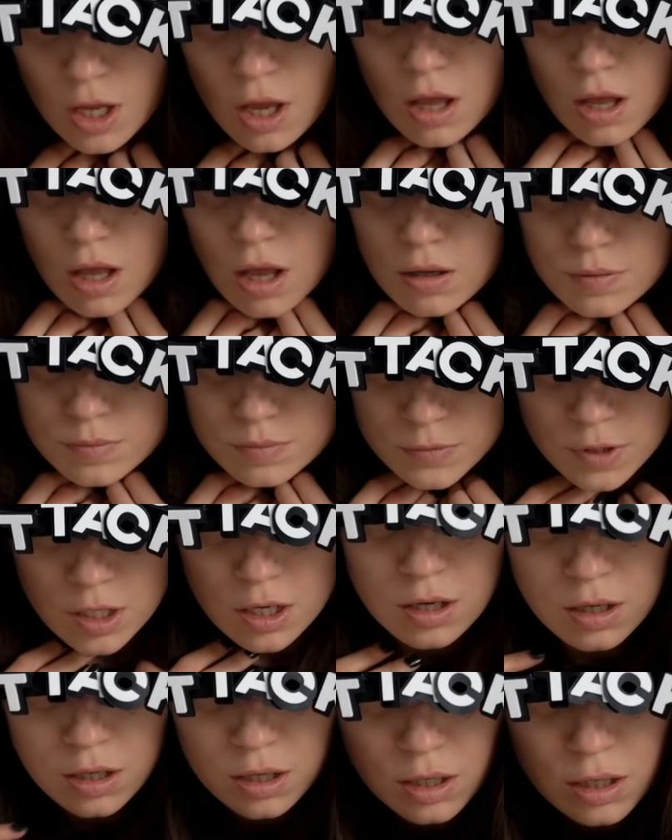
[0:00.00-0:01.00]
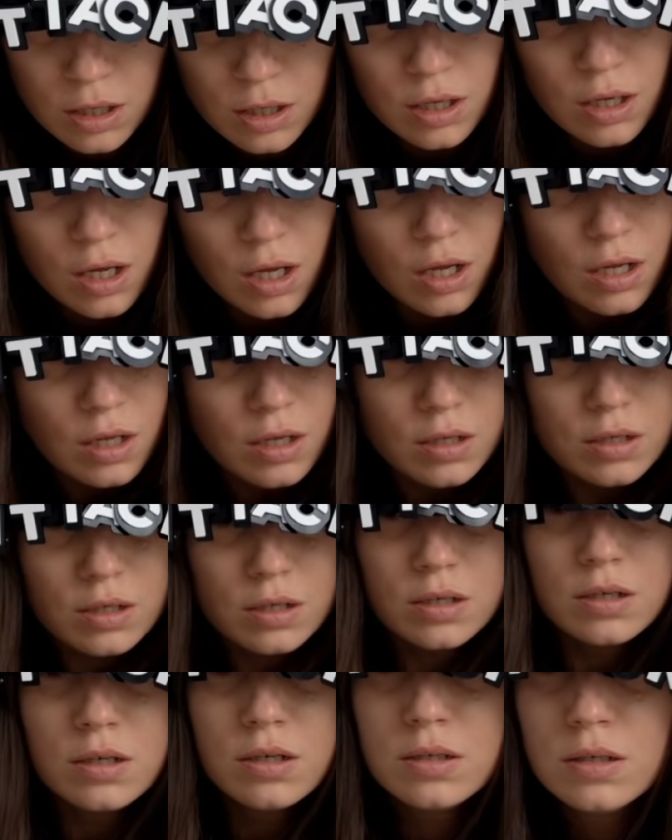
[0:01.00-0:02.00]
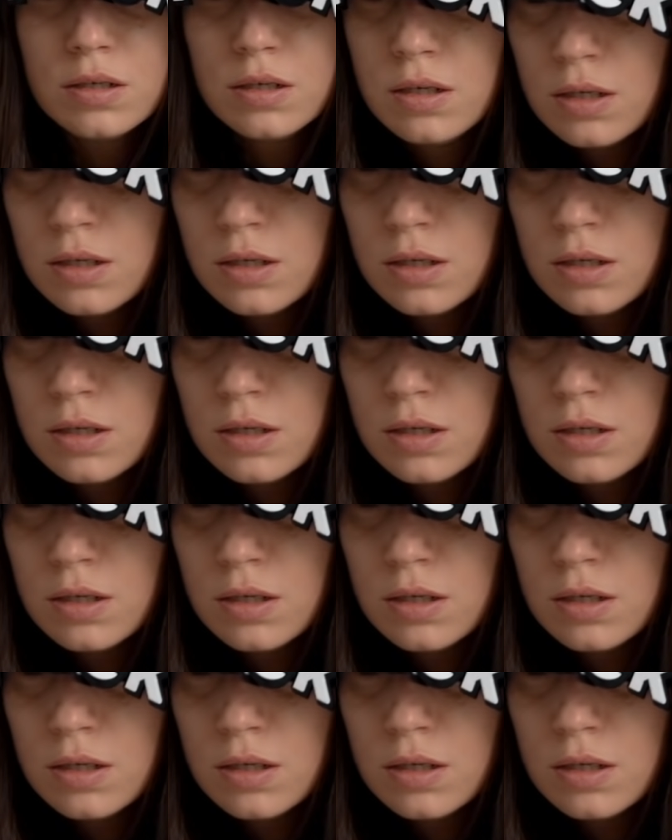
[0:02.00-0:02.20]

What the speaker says: I'm thinking for, you know, possible worst case